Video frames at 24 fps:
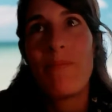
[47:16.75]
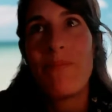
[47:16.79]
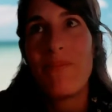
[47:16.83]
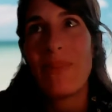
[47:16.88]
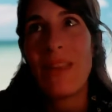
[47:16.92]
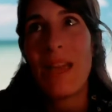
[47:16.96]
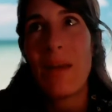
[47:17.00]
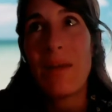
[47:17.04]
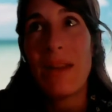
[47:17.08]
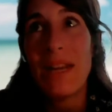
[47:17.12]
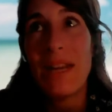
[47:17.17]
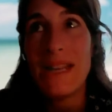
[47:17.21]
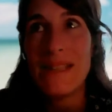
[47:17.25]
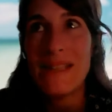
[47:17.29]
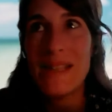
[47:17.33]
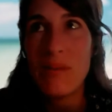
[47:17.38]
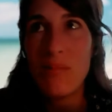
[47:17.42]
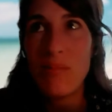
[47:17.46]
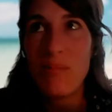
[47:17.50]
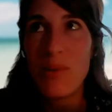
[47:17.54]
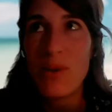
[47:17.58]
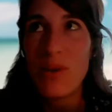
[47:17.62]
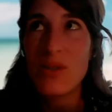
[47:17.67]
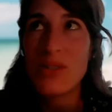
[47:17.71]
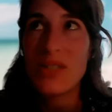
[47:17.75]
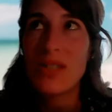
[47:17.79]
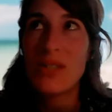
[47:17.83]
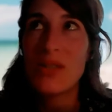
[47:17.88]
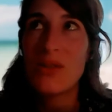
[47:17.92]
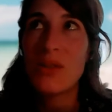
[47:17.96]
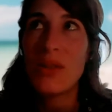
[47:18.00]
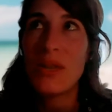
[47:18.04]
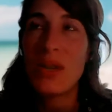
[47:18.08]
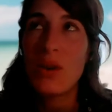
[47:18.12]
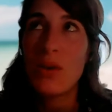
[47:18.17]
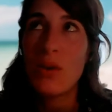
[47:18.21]
it's important
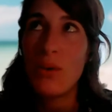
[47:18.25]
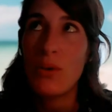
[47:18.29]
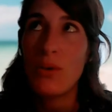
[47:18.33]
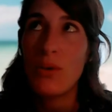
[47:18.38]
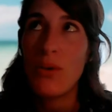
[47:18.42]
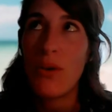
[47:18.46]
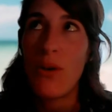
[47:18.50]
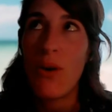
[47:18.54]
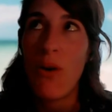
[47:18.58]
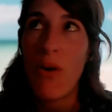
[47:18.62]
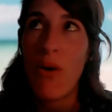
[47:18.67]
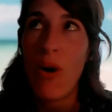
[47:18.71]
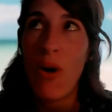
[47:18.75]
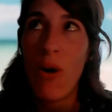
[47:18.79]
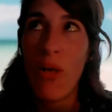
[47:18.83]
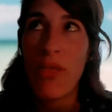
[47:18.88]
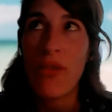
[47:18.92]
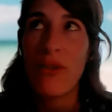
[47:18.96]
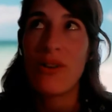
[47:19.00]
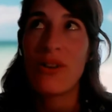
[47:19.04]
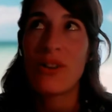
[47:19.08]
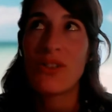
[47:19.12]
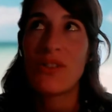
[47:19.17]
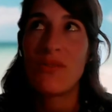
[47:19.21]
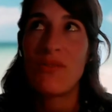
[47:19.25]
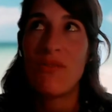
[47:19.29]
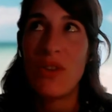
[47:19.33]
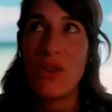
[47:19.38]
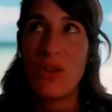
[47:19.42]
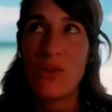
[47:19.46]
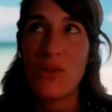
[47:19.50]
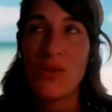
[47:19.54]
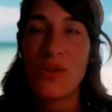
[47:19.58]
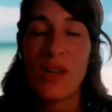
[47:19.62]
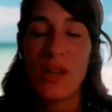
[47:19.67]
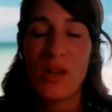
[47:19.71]
to include others'
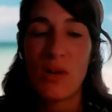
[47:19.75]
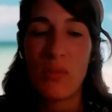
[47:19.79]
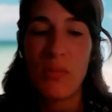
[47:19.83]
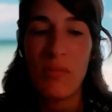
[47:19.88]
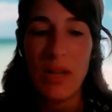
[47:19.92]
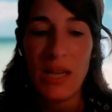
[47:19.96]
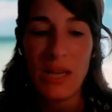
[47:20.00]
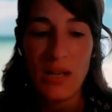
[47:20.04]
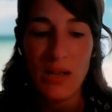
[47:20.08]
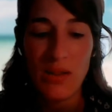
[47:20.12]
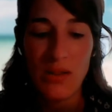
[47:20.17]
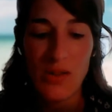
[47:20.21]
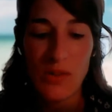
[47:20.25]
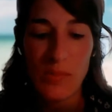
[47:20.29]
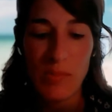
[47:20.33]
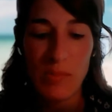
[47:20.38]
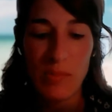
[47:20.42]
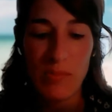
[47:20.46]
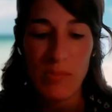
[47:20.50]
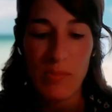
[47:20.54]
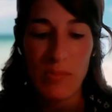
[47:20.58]
views and opinions,